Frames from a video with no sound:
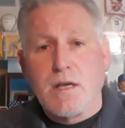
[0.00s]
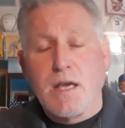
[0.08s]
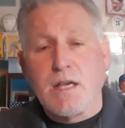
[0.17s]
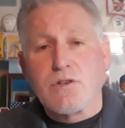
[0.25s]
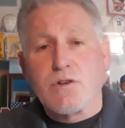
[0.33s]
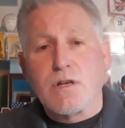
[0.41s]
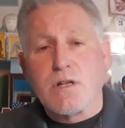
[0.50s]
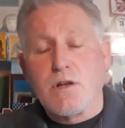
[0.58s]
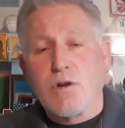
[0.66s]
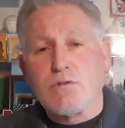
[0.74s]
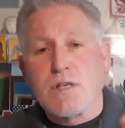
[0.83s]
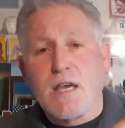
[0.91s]
It's going to
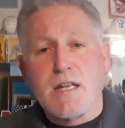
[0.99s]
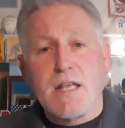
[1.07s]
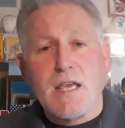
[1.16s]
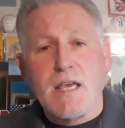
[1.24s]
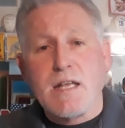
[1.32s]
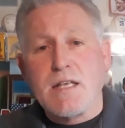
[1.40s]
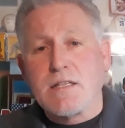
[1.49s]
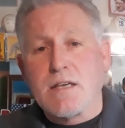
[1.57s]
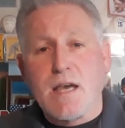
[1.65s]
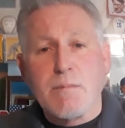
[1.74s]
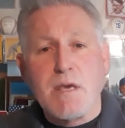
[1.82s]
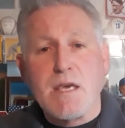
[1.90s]
notate any
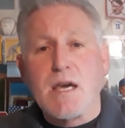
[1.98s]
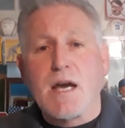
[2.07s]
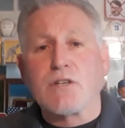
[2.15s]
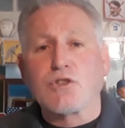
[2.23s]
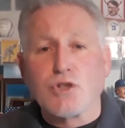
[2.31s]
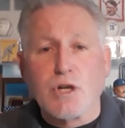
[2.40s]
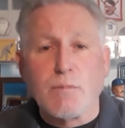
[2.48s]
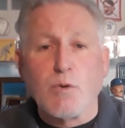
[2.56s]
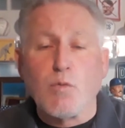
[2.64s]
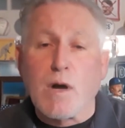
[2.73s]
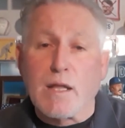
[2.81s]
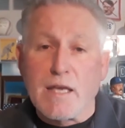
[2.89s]
time he got in trouble
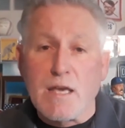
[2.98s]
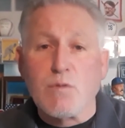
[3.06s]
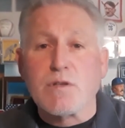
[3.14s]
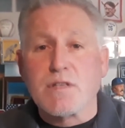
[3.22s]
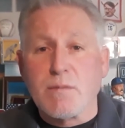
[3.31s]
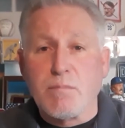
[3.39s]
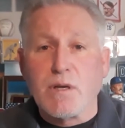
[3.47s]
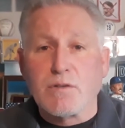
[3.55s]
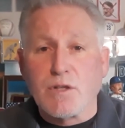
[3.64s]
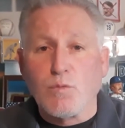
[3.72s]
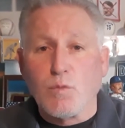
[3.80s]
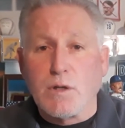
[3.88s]
while he was in
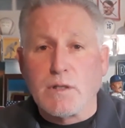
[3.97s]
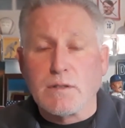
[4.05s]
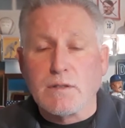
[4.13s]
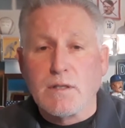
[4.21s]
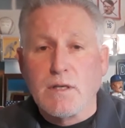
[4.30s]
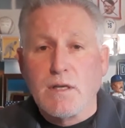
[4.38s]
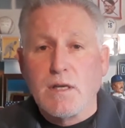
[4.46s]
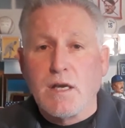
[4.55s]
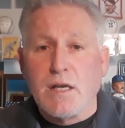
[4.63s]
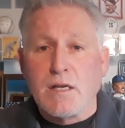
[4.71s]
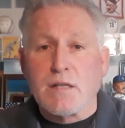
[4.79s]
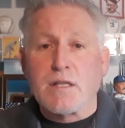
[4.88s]
building 1.
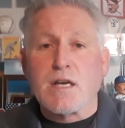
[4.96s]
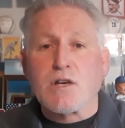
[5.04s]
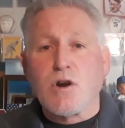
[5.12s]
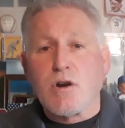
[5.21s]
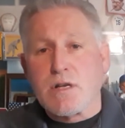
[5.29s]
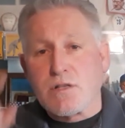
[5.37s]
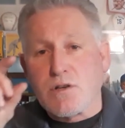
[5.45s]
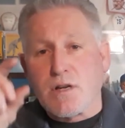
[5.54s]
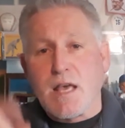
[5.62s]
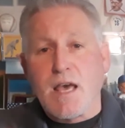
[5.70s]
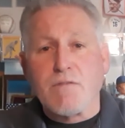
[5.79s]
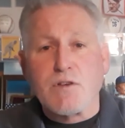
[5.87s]
And on that card, it's going
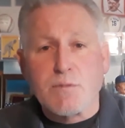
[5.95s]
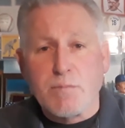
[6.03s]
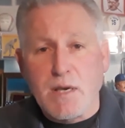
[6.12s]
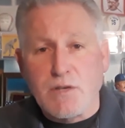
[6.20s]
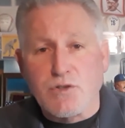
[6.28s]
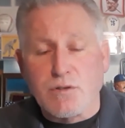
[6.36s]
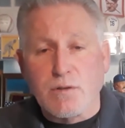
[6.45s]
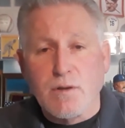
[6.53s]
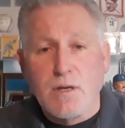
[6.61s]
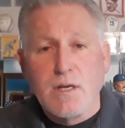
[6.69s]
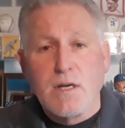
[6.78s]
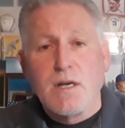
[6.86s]
to have his picture.
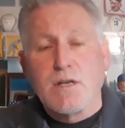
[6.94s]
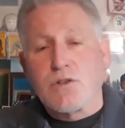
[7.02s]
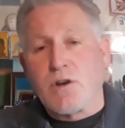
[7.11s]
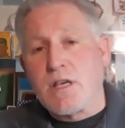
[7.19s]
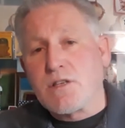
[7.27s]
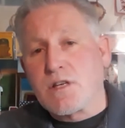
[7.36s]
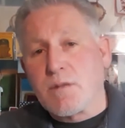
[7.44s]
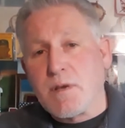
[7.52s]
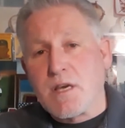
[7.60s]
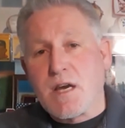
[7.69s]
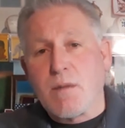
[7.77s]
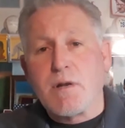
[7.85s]
So he's going to
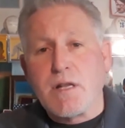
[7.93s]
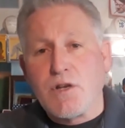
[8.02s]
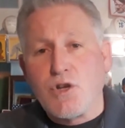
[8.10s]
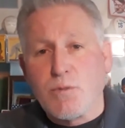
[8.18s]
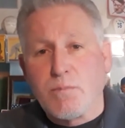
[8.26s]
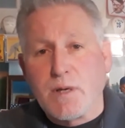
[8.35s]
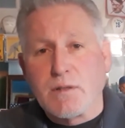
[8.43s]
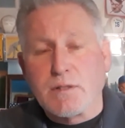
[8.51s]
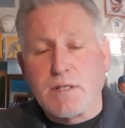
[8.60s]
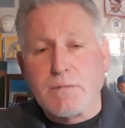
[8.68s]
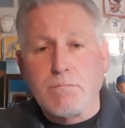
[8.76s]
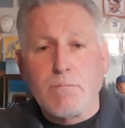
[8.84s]
be coming into your
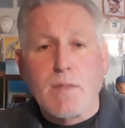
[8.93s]
building.